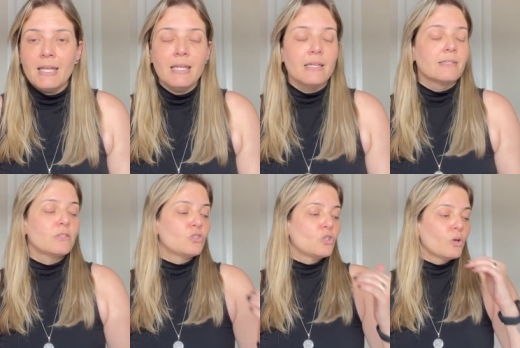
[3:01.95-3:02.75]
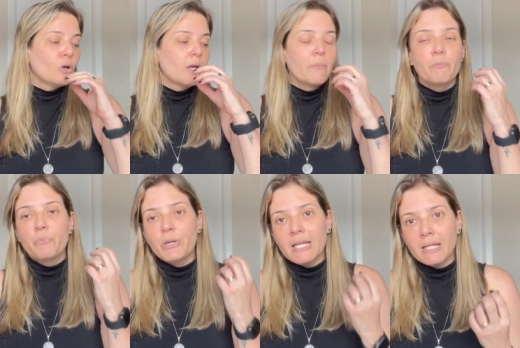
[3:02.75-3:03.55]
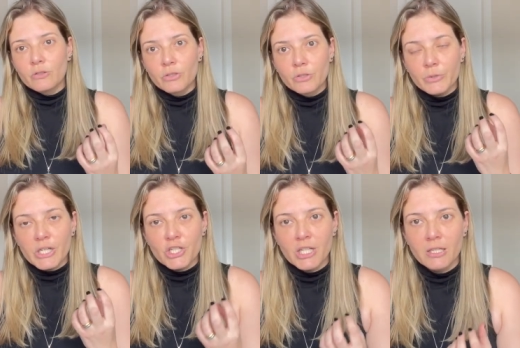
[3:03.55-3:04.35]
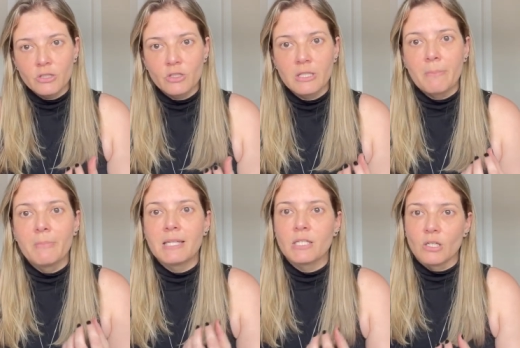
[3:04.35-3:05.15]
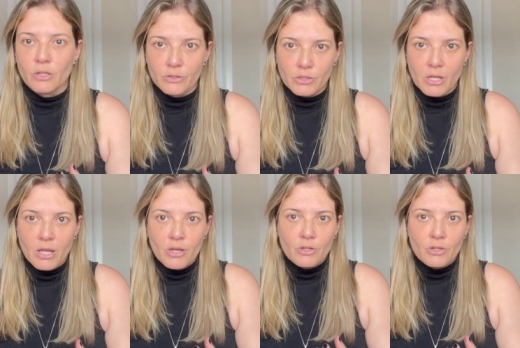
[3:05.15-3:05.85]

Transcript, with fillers: is to bring nutrition to the muscles.